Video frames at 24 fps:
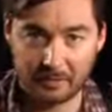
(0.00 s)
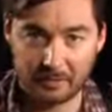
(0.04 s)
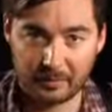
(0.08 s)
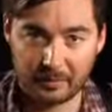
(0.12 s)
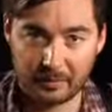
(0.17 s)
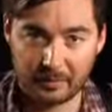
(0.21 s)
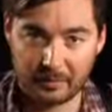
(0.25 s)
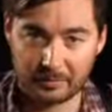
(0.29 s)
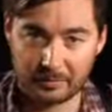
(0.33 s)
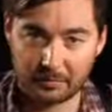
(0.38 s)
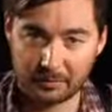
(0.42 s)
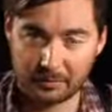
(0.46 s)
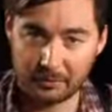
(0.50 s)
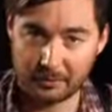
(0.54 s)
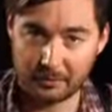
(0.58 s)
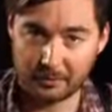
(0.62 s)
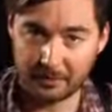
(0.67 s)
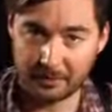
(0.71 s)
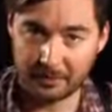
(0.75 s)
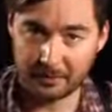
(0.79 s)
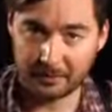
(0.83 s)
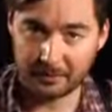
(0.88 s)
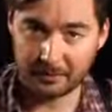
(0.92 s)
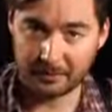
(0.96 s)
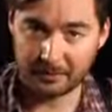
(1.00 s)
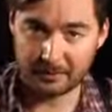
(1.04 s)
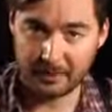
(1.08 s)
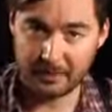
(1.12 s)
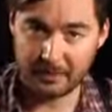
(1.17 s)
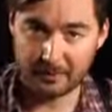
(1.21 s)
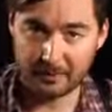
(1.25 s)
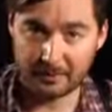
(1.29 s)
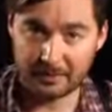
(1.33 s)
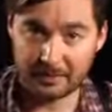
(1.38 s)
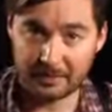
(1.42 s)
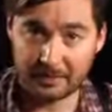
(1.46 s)
there's also a bunch of
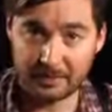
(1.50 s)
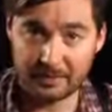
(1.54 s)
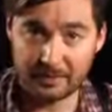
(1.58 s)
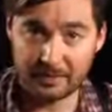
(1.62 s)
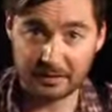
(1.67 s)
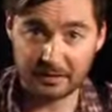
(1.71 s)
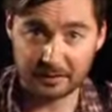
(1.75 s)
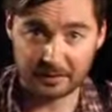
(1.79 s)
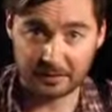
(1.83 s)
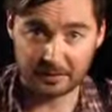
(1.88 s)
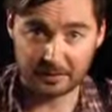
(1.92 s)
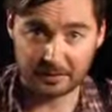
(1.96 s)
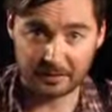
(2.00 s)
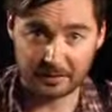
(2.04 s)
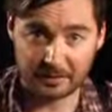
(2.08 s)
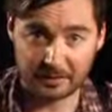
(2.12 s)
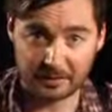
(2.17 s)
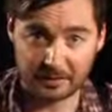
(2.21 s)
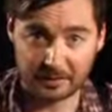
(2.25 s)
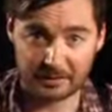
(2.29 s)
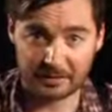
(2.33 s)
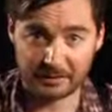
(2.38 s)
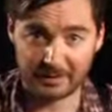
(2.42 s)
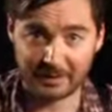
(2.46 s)
different TC tone prints